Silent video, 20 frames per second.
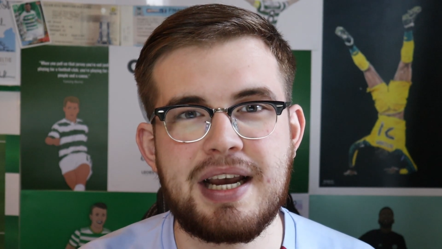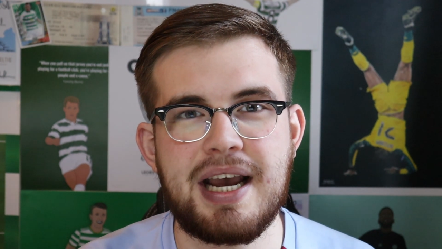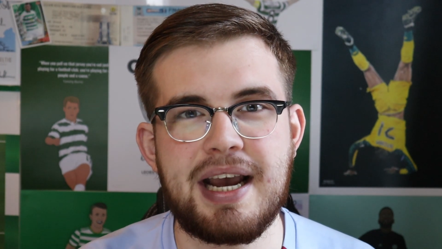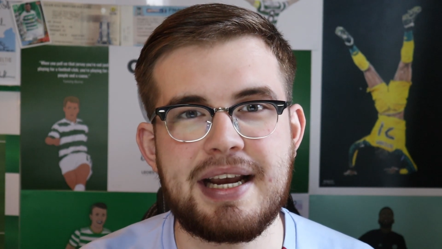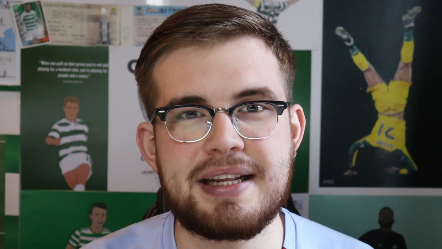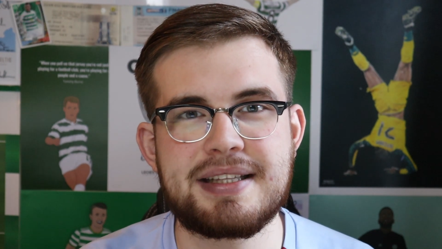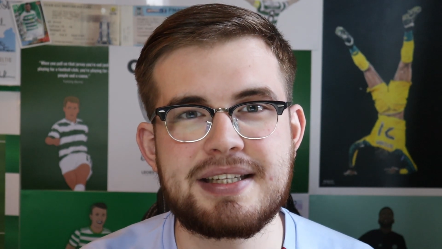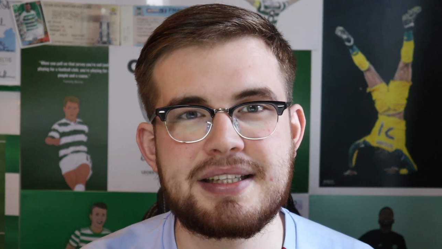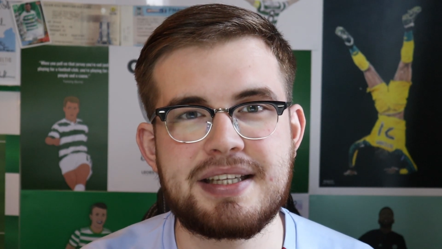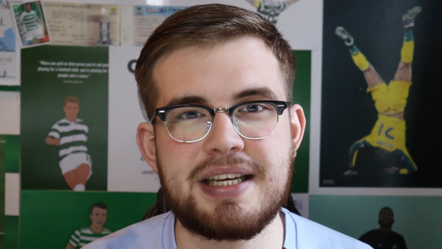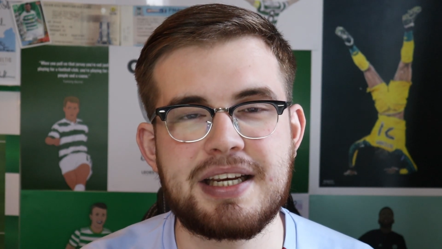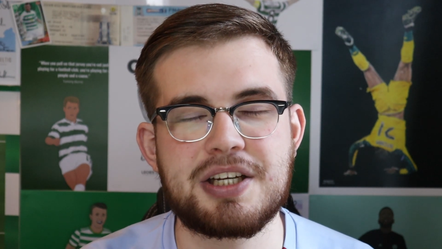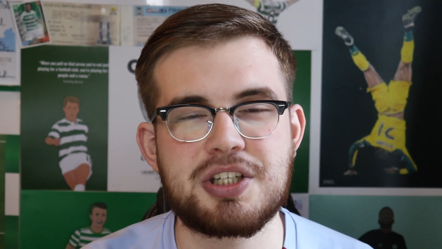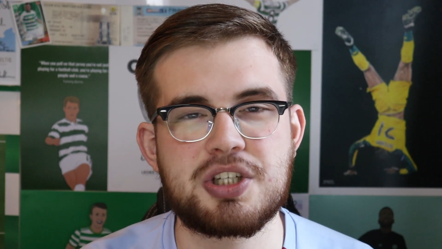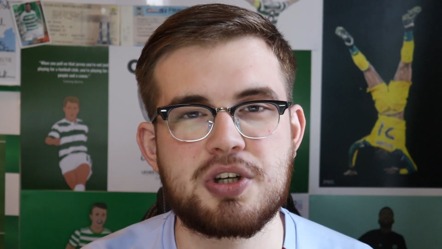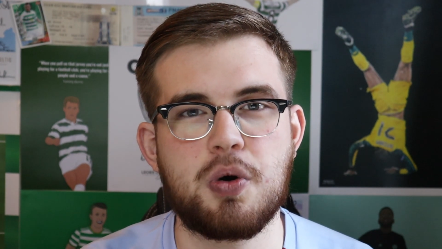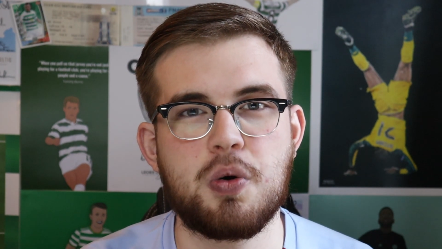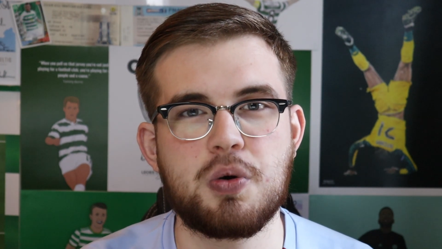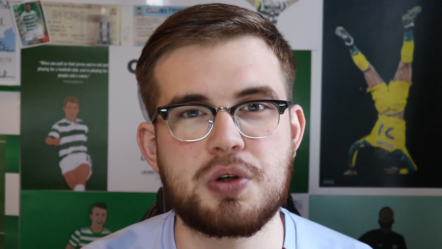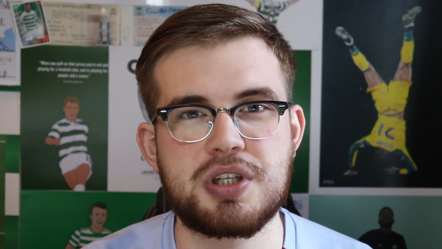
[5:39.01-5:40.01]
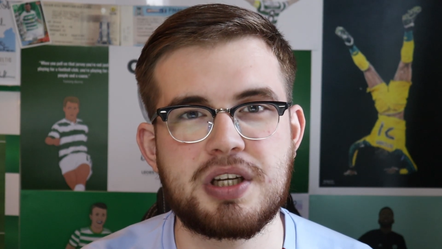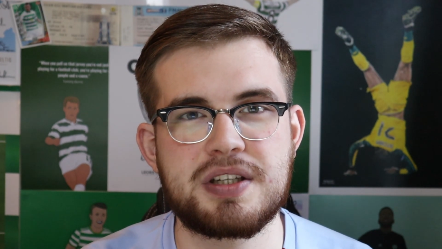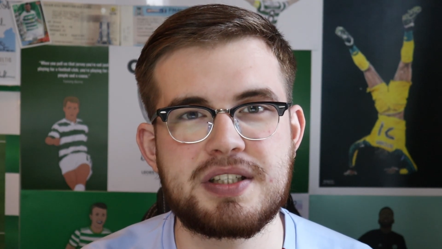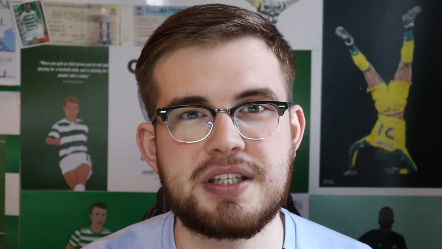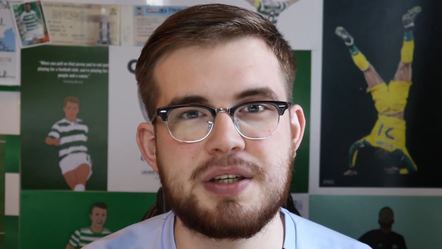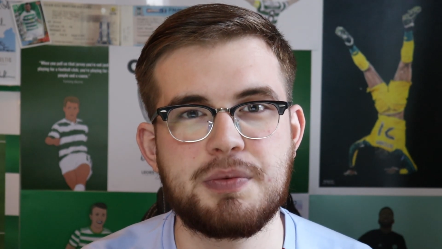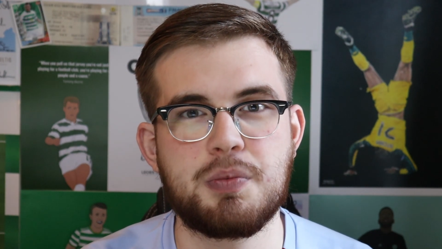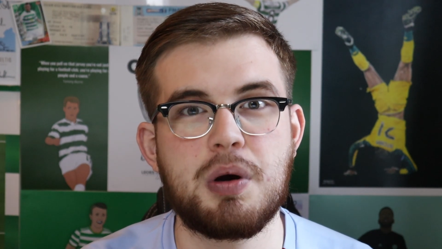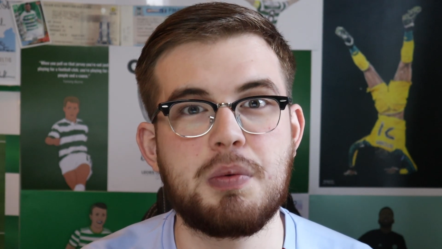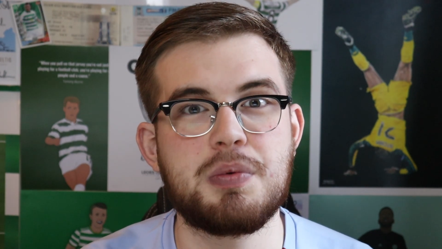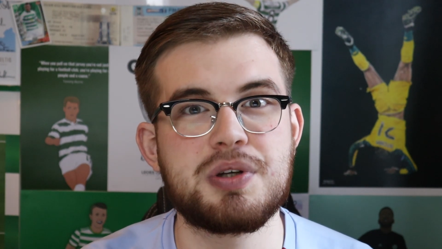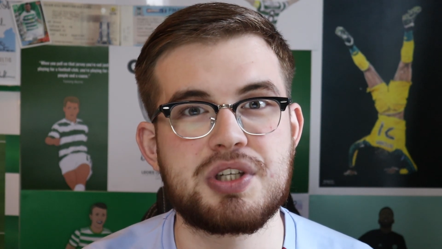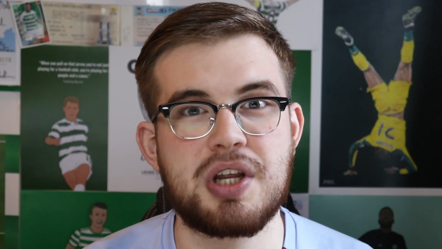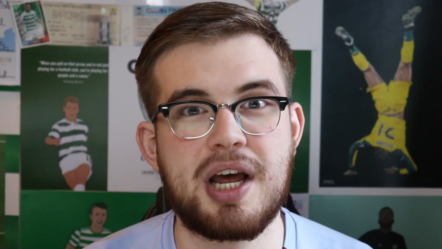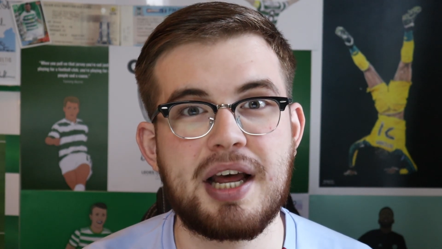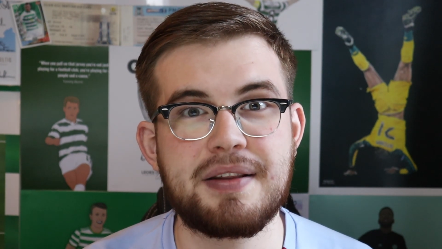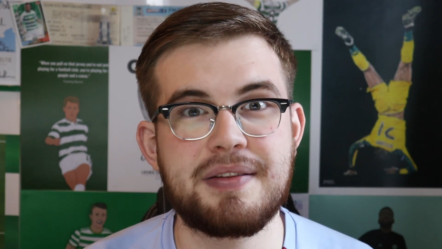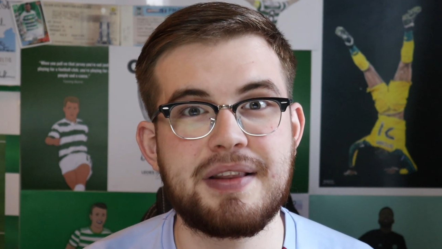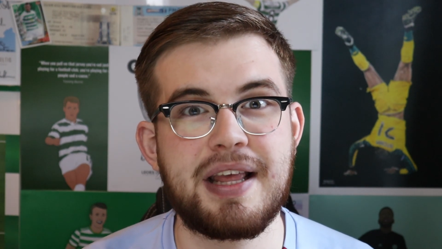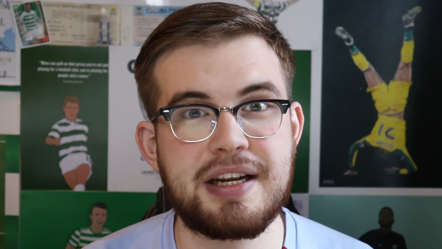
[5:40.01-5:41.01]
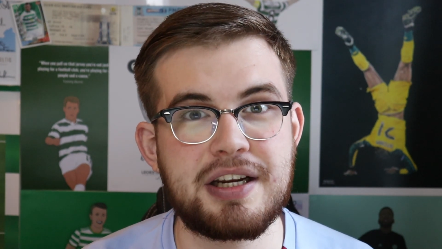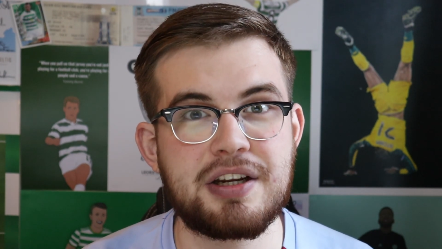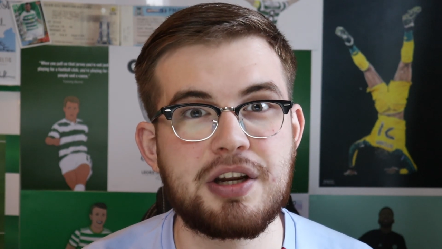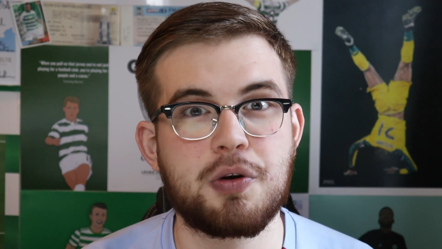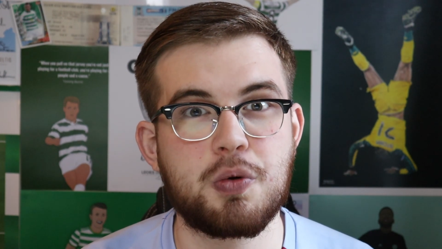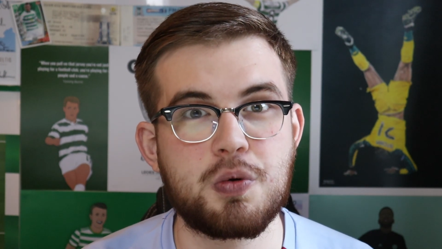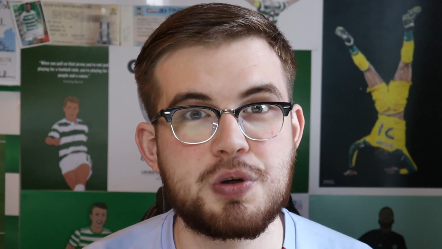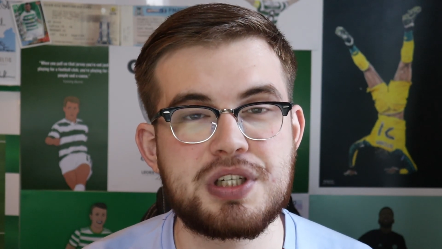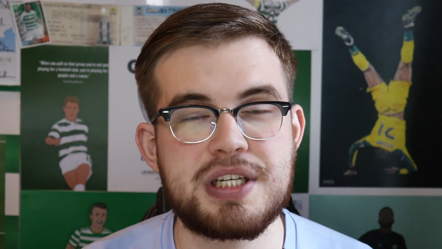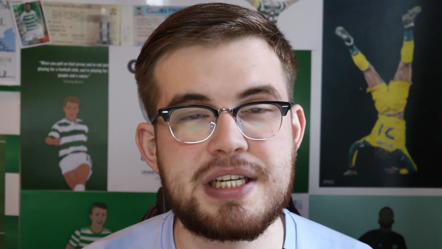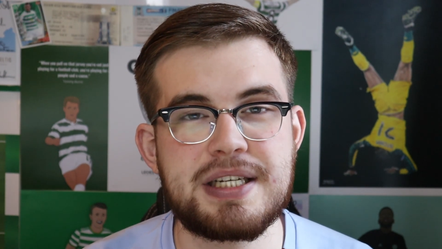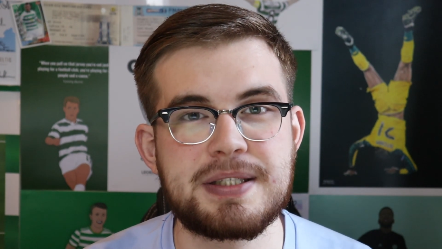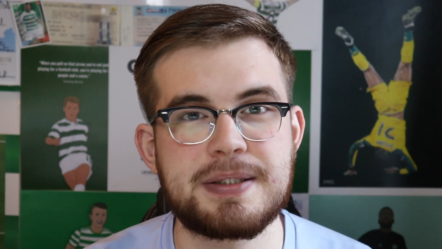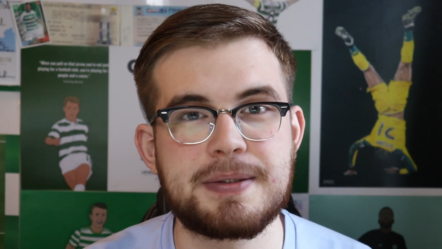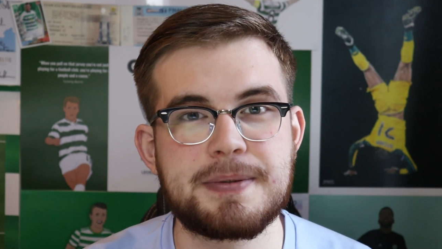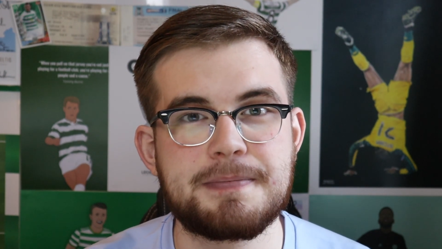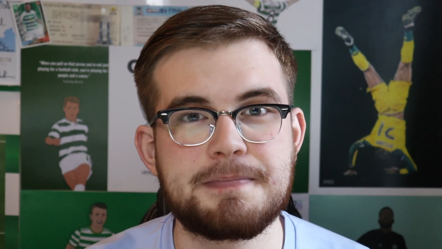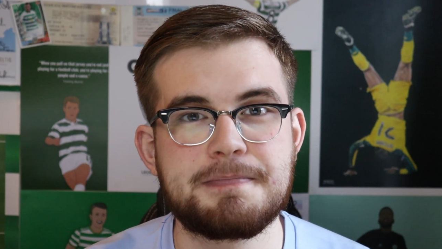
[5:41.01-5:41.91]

to take us closer to, what was that, 9 in a row season.